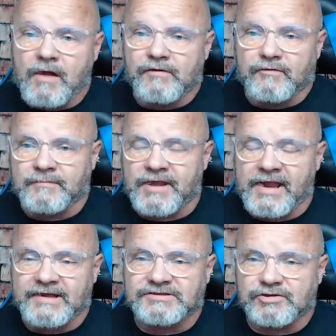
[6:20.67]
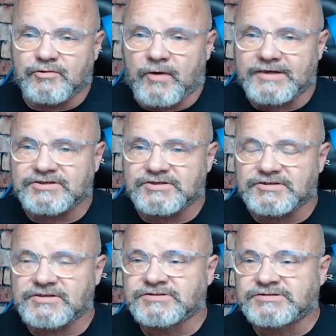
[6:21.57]
I normally answer
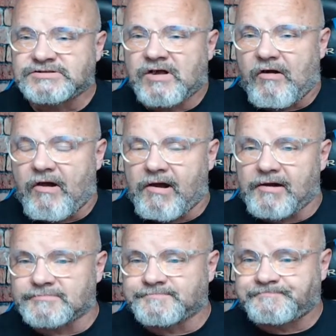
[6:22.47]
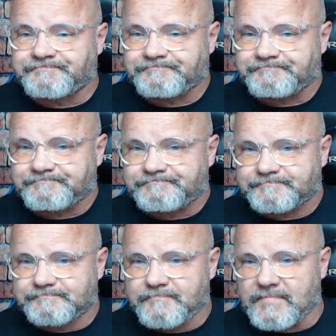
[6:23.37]
questions. Um,
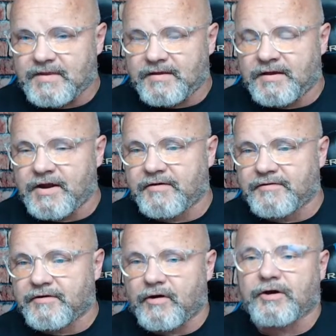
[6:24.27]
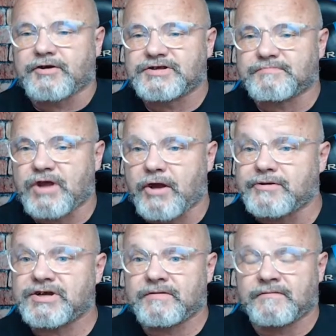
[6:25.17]
there are some
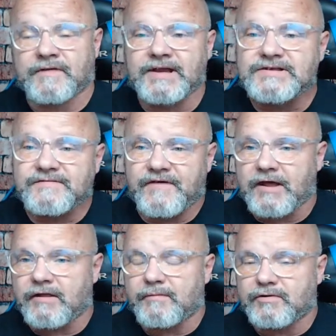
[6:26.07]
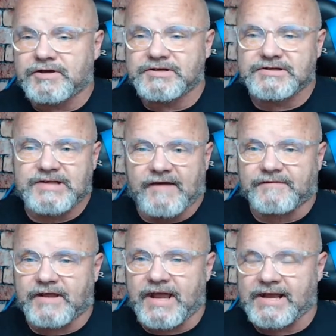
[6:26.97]
coaching things available. You just
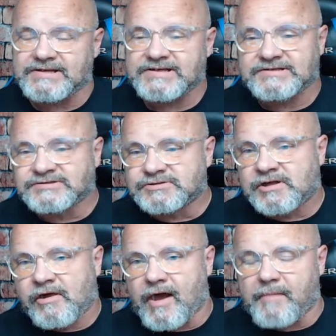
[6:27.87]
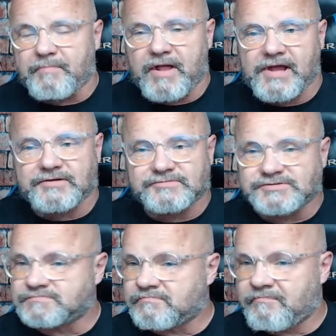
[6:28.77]
have to ask. I play it
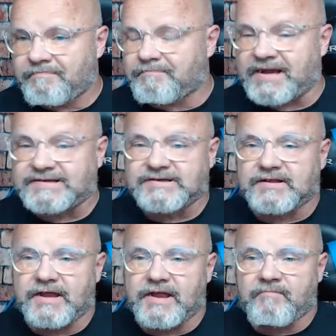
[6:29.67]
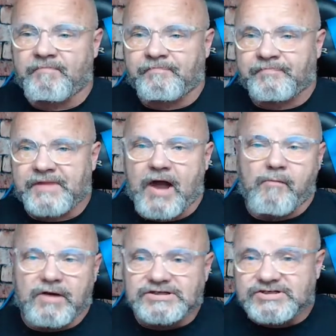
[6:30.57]
on basically
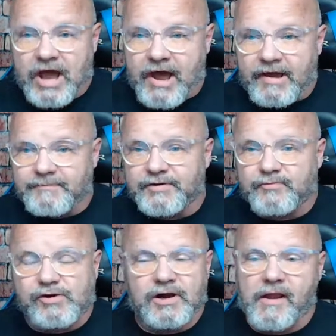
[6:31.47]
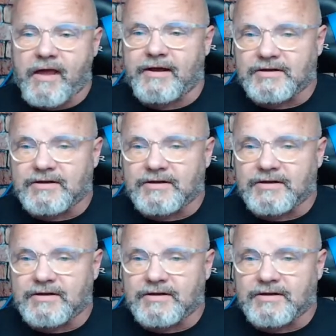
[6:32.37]
how much time you want.